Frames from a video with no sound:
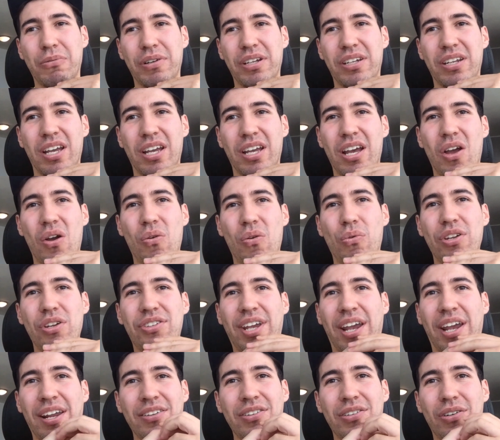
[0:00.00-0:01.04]
would say
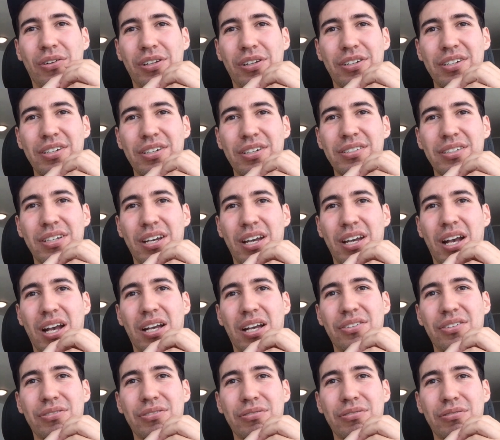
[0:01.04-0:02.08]
with
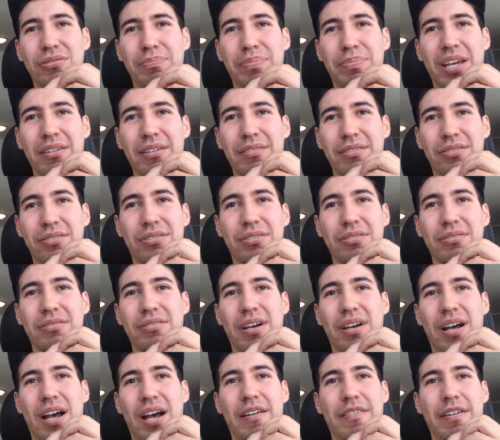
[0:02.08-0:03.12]
$10, you'll
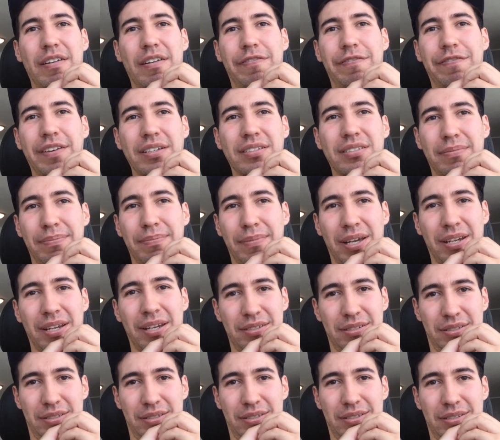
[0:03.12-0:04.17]
be able to have a
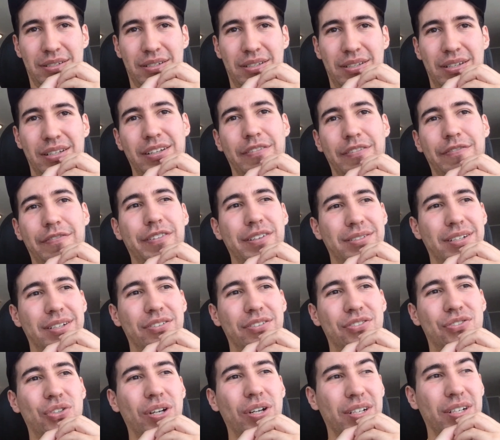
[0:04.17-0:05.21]
feast, man.
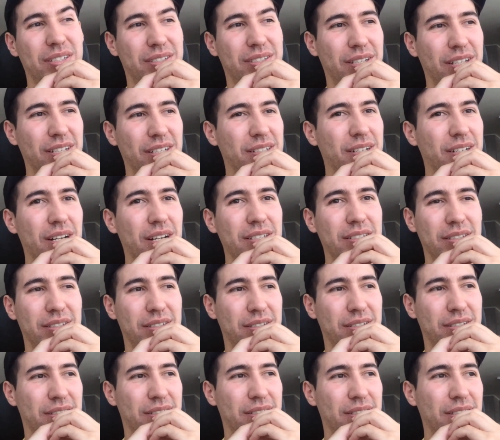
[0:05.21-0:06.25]
Like a feast and drinks,
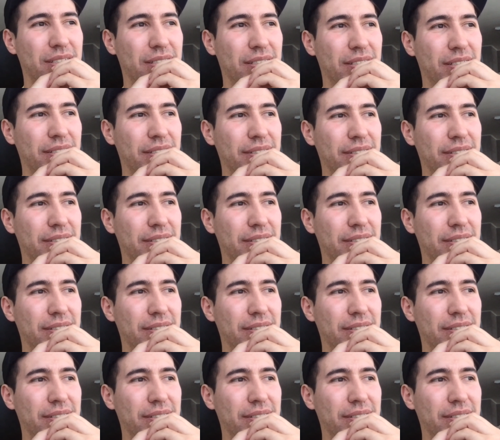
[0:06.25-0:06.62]
like crazy.